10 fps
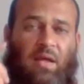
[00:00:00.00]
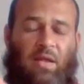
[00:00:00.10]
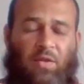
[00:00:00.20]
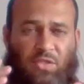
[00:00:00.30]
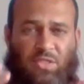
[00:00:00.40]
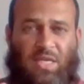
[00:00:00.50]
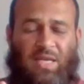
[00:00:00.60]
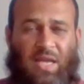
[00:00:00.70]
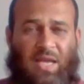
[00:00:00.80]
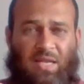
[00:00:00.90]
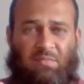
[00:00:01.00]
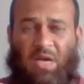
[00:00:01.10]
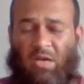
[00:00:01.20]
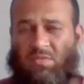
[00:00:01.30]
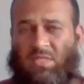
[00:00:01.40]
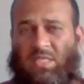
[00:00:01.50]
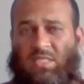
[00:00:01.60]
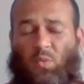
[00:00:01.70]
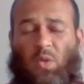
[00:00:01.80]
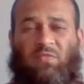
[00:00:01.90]
You see, in
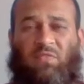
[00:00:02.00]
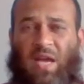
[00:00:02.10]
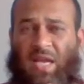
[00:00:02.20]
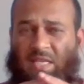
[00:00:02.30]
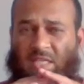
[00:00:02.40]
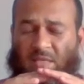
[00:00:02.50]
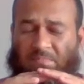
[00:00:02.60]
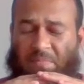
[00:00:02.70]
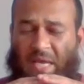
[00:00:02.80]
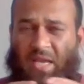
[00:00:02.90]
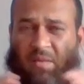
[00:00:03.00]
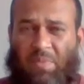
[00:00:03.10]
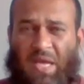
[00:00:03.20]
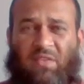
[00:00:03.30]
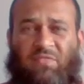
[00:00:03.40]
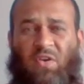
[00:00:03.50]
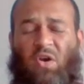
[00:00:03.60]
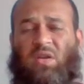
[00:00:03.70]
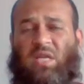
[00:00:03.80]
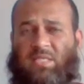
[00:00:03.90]
mountains we find big
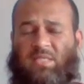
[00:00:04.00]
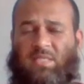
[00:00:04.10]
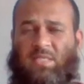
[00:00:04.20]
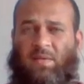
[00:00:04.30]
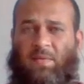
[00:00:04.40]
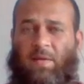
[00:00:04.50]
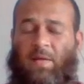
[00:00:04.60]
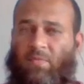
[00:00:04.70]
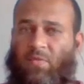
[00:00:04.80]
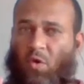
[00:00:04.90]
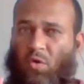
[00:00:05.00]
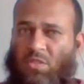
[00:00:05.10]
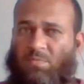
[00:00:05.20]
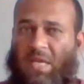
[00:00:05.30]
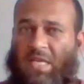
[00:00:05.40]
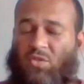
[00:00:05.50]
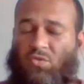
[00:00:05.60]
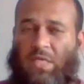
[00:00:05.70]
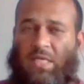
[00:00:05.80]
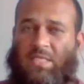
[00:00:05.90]
forests. Those big
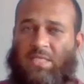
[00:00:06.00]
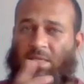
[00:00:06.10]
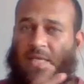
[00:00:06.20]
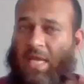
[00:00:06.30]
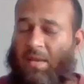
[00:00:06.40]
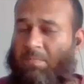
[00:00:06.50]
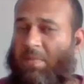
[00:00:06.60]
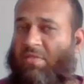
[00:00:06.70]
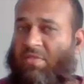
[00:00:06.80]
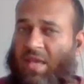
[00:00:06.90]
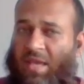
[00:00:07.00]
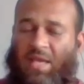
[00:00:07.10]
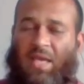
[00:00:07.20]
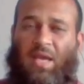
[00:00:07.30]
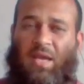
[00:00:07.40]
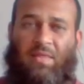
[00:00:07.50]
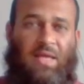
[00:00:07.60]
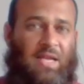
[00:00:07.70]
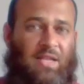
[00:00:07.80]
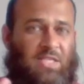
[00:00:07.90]
trees keep me thinking
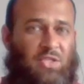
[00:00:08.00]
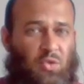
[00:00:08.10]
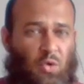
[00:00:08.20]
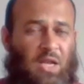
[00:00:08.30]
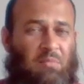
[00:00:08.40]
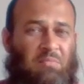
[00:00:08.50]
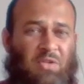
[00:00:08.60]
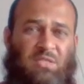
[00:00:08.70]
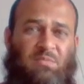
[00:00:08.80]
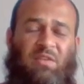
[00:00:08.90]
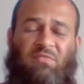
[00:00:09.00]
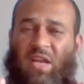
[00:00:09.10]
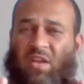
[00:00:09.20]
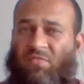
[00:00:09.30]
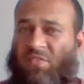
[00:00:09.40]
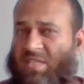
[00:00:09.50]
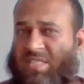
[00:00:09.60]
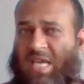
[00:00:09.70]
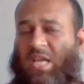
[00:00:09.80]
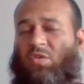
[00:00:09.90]
that the soil must be very
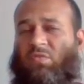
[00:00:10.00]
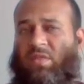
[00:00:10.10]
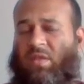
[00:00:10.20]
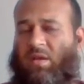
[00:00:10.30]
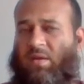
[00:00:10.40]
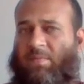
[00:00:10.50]
fertile over there.